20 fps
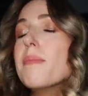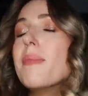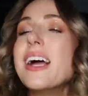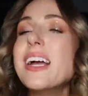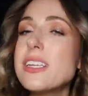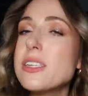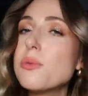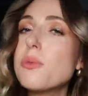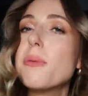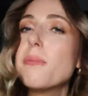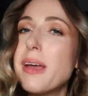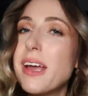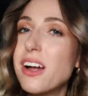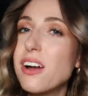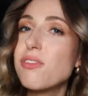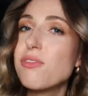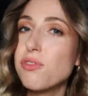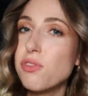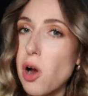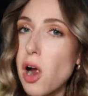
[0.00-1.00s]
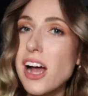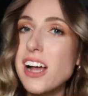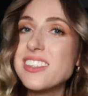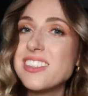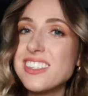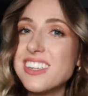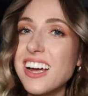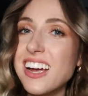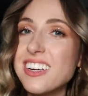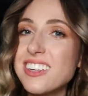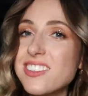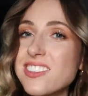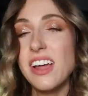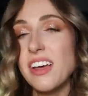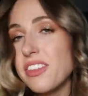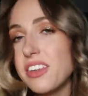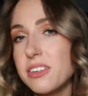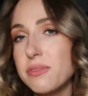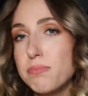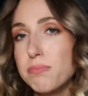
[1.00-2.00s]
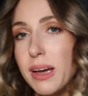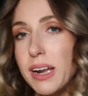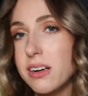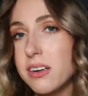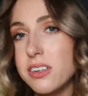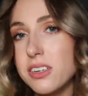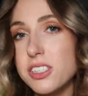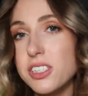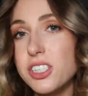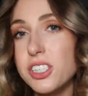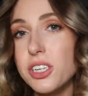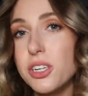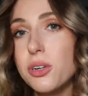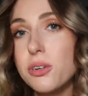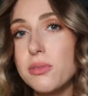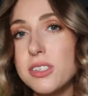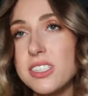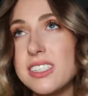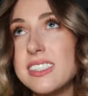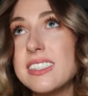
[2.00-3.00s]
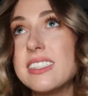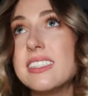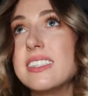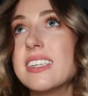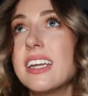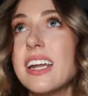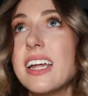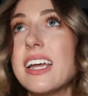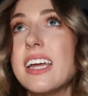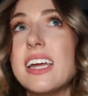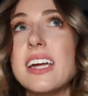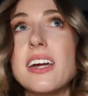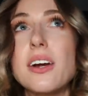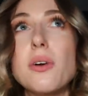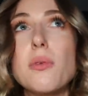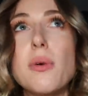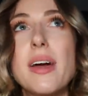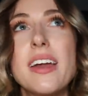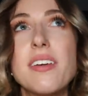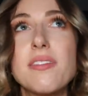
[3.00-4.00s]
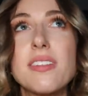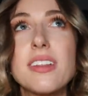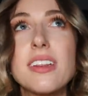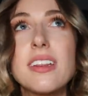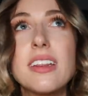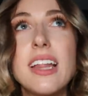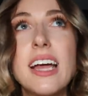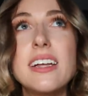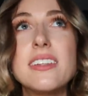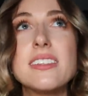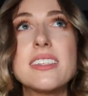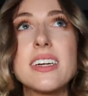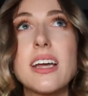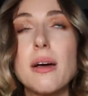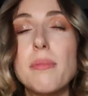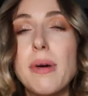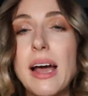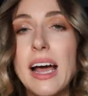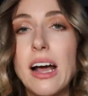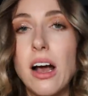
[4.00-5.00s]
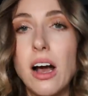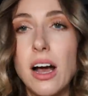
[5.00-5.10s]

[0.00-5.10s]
might as well make a frosting. Nothing better to do, just sitting here waiting for the lights to come back